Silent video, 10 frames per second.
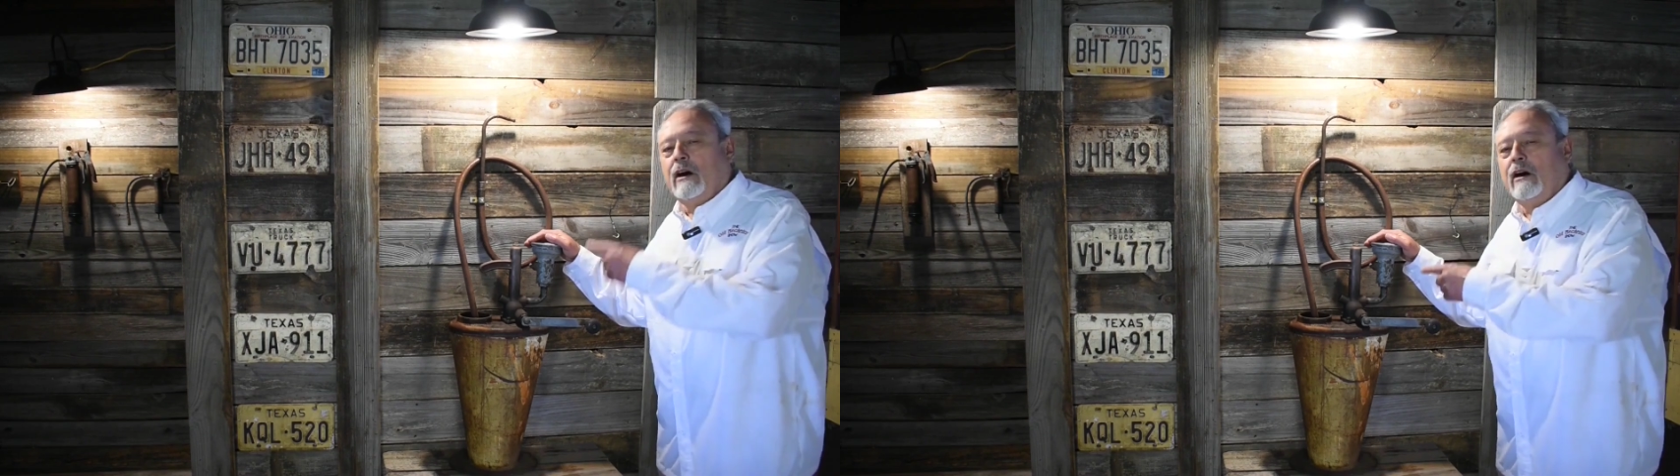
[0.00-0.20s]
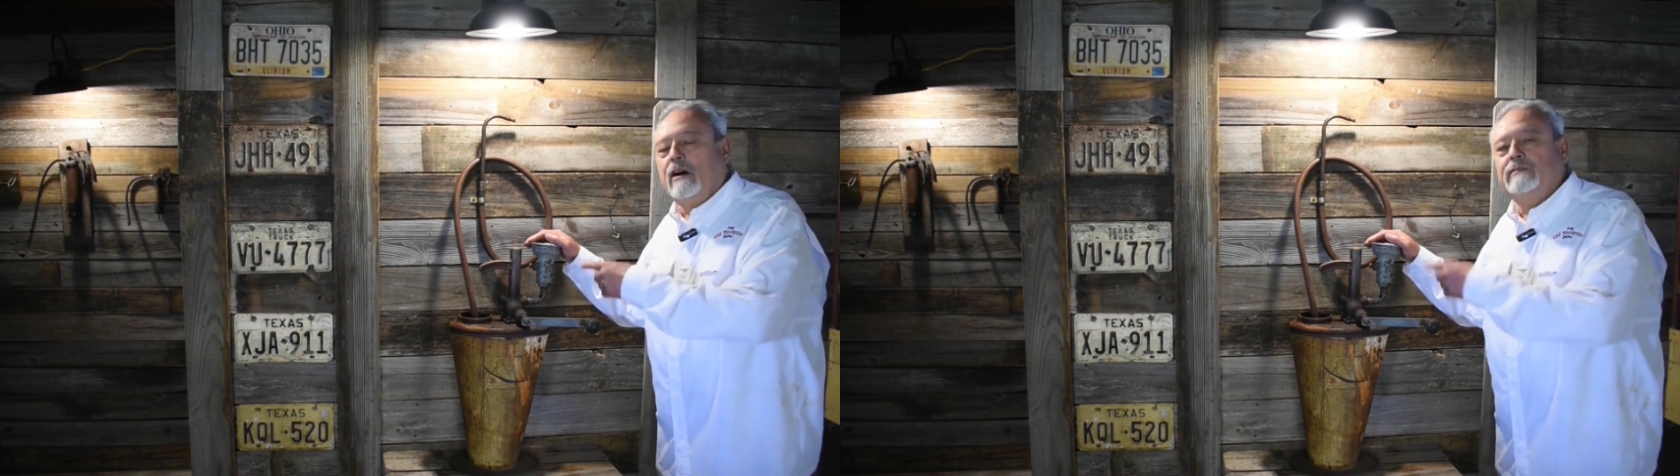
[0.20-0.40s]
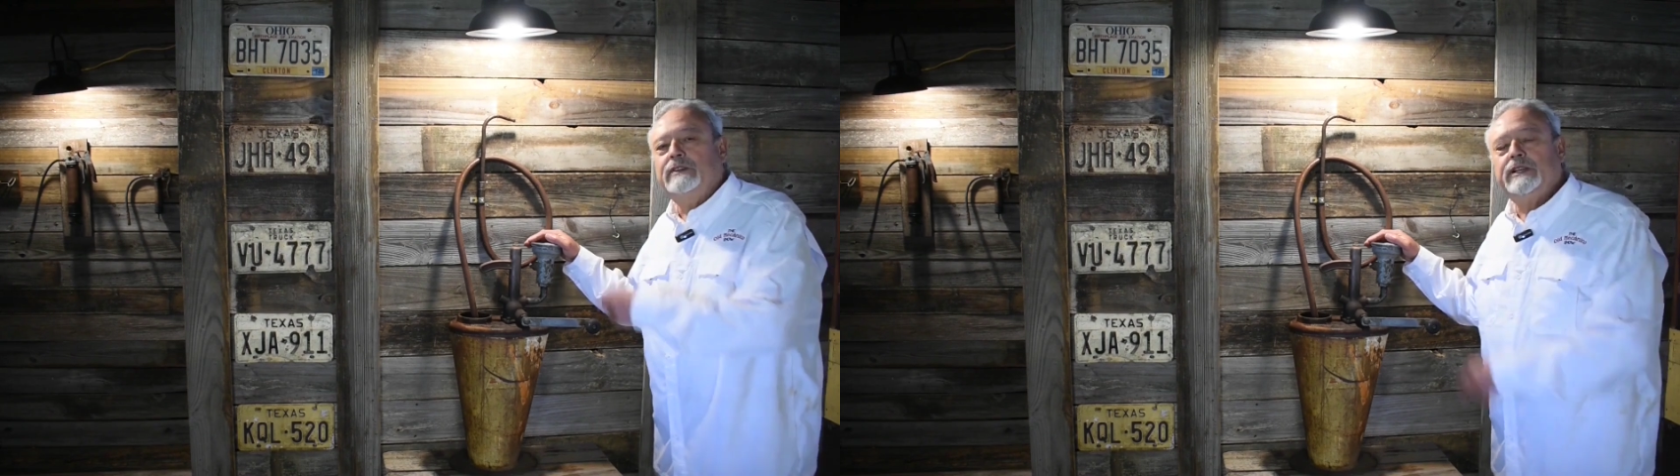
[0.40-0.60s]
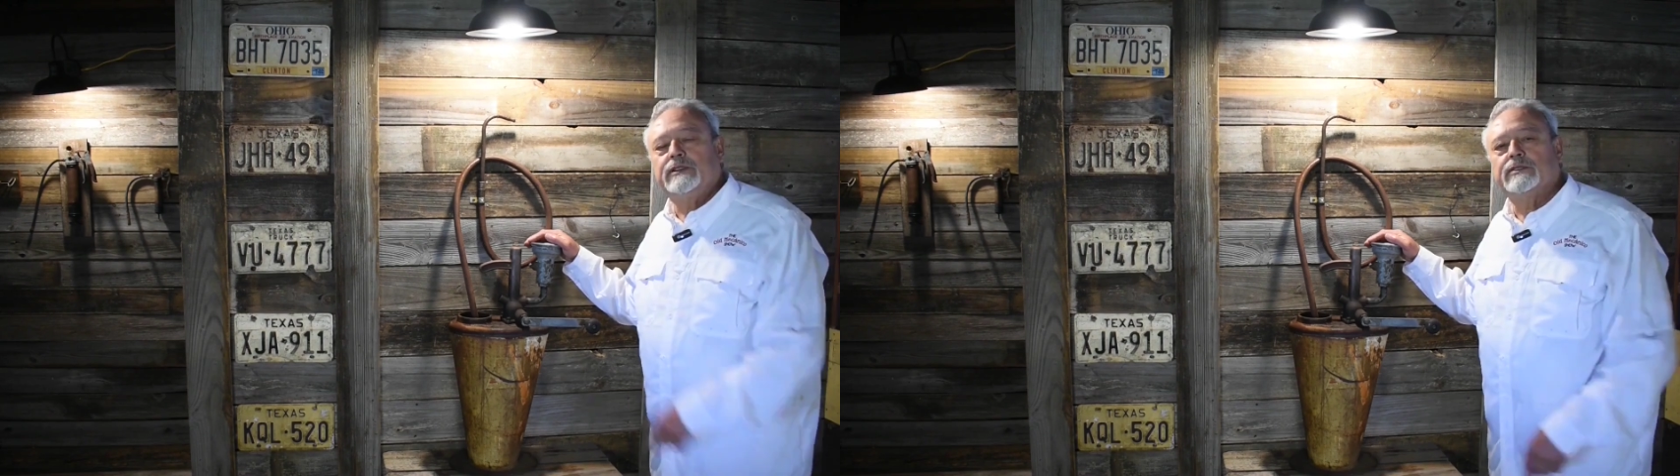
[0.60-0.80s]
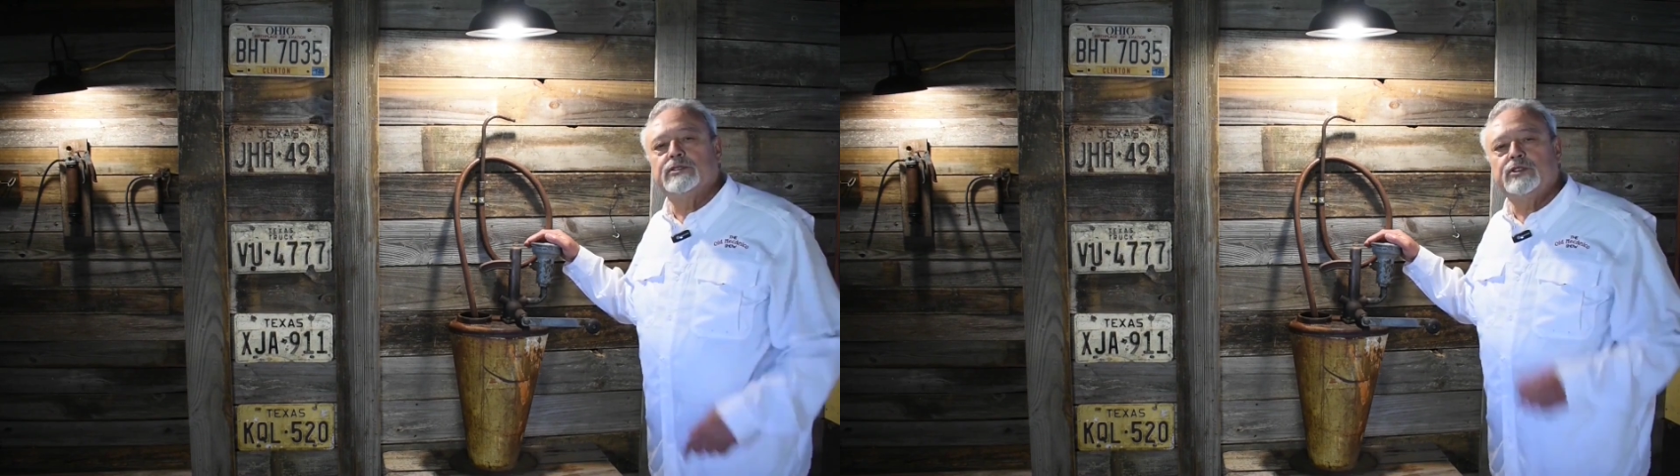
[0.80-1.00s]
All
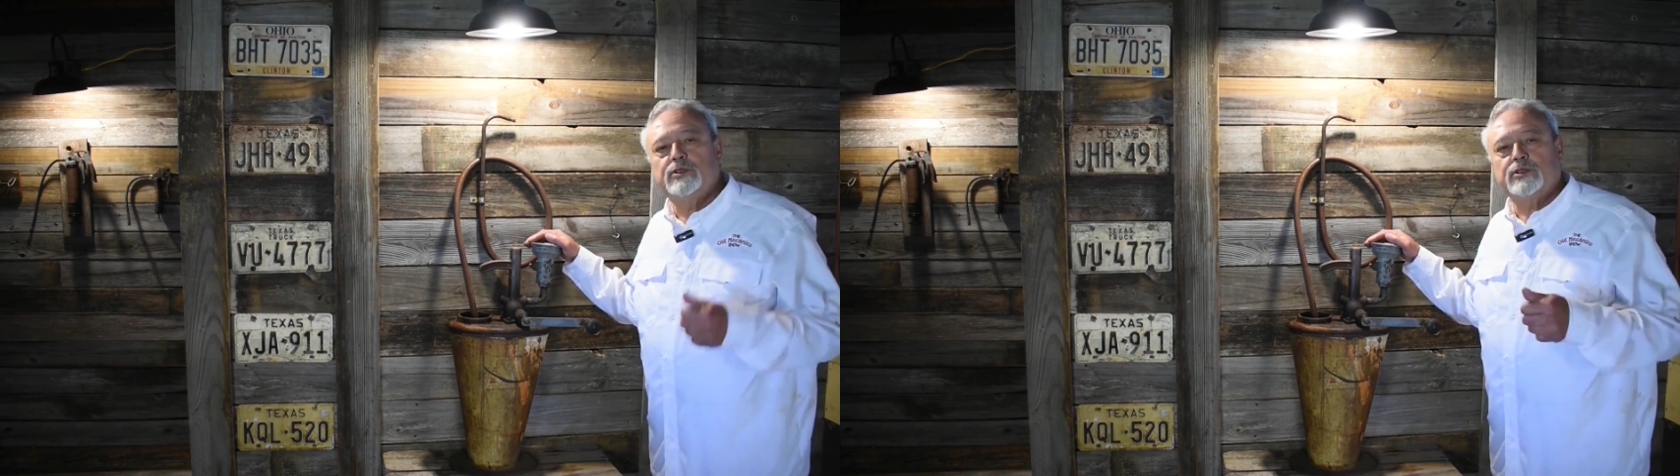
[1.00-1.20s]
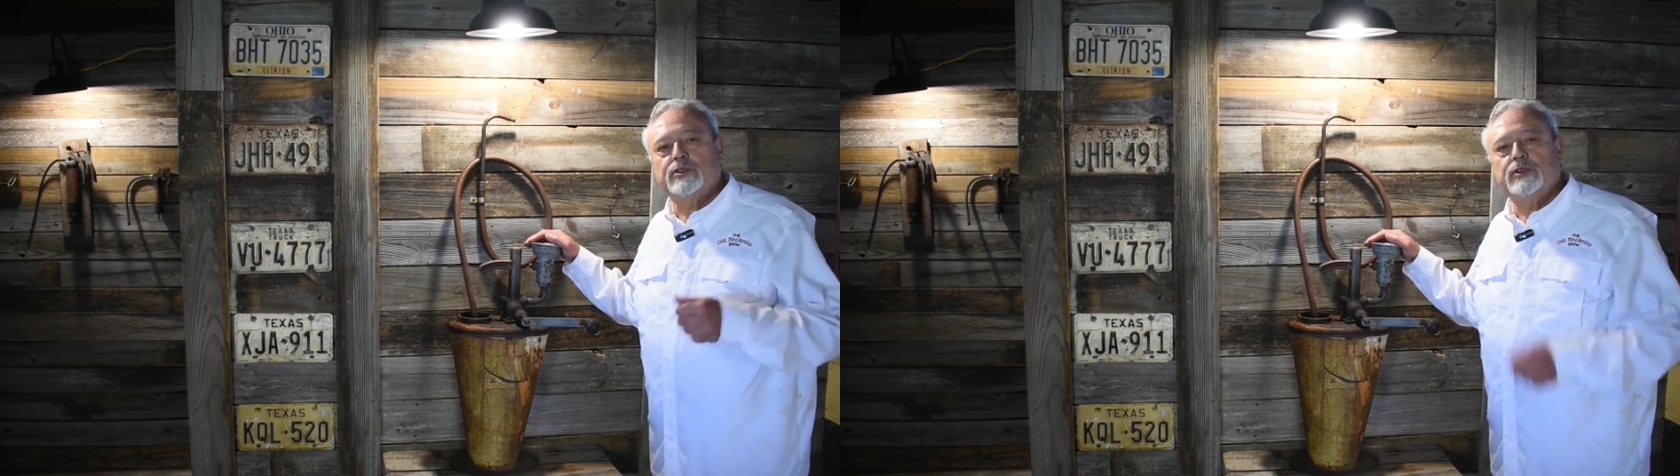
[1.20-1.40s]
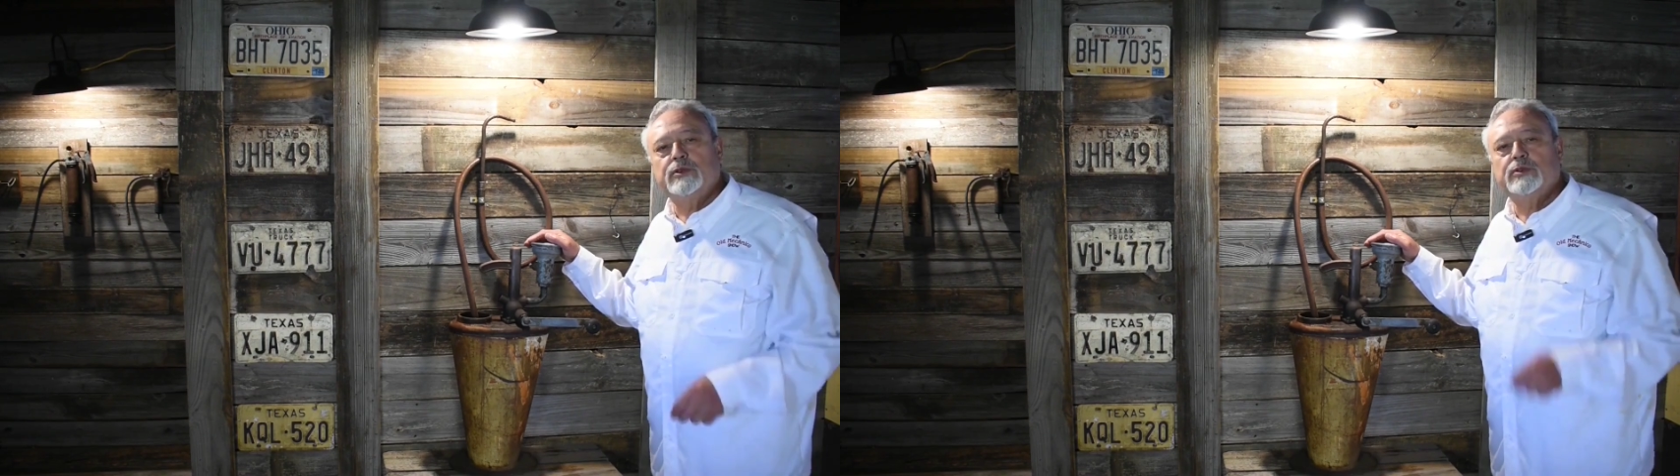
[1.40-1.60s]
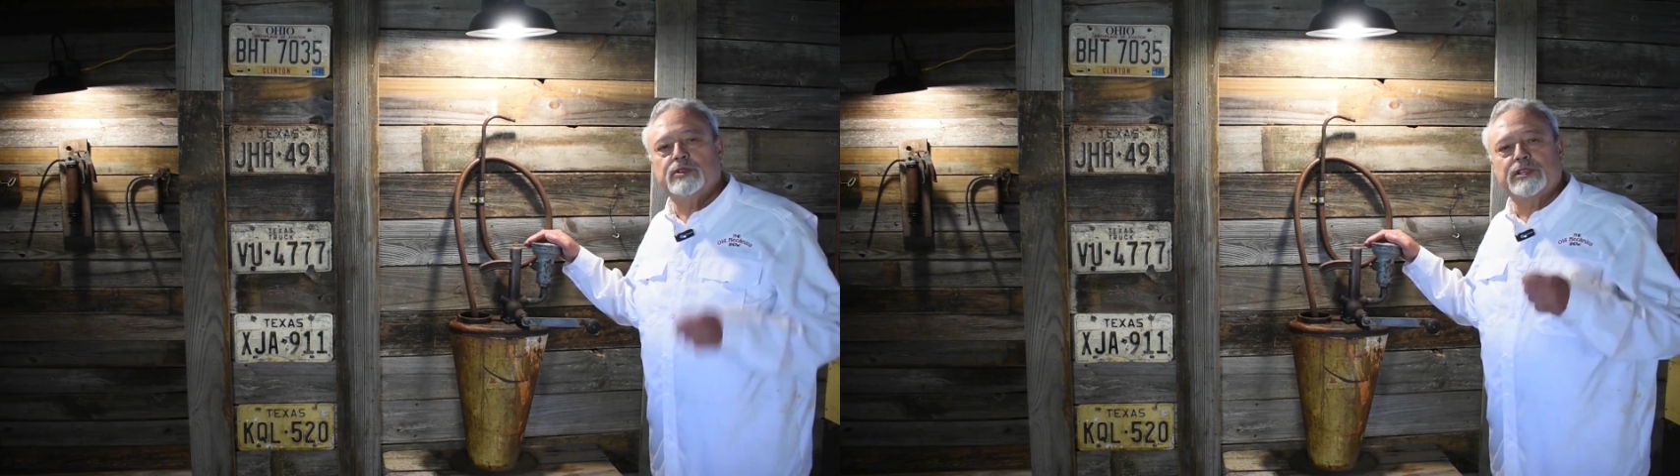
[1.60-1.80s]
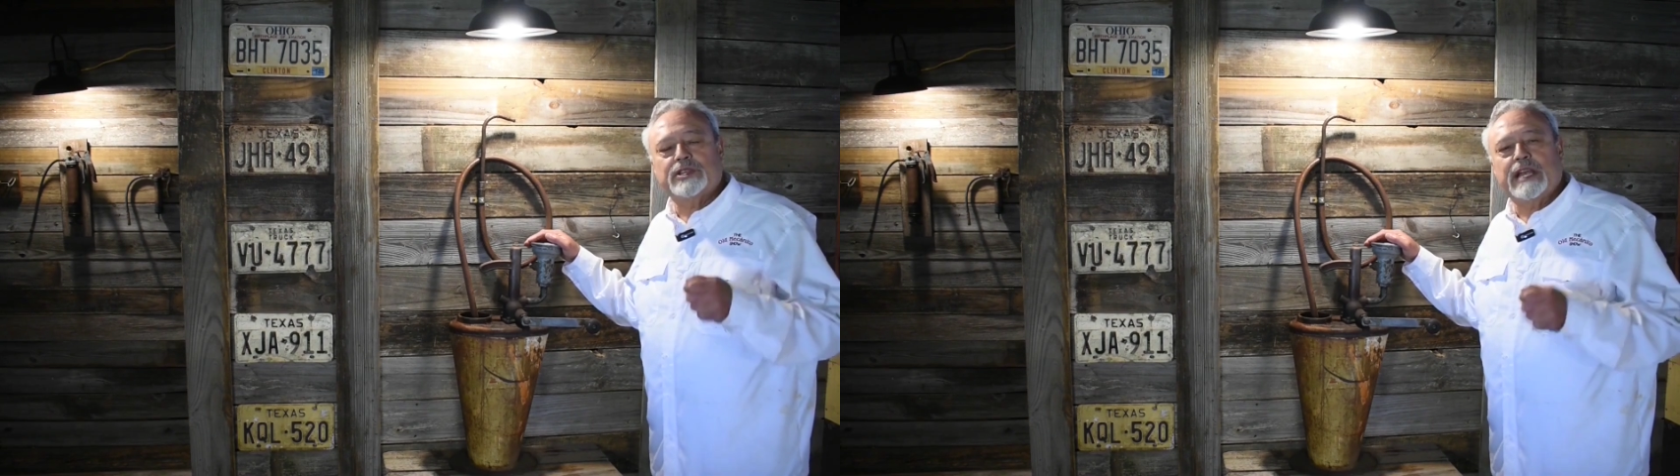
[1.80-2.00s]
vehicles used to
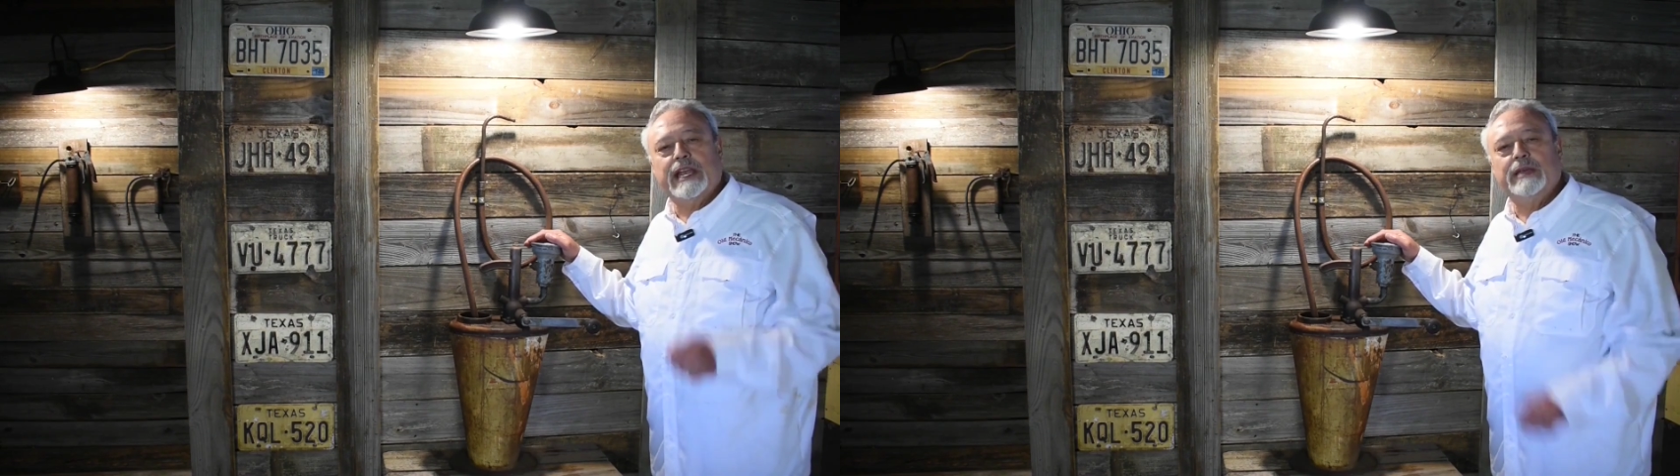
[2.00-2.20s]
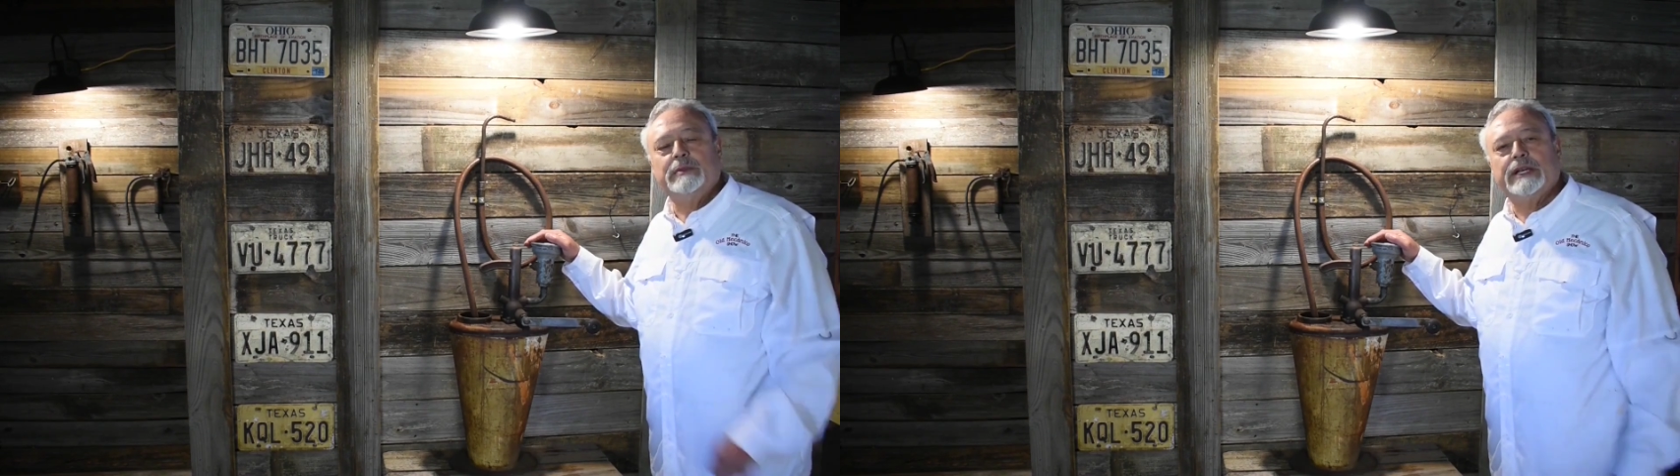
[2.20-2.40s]
use the same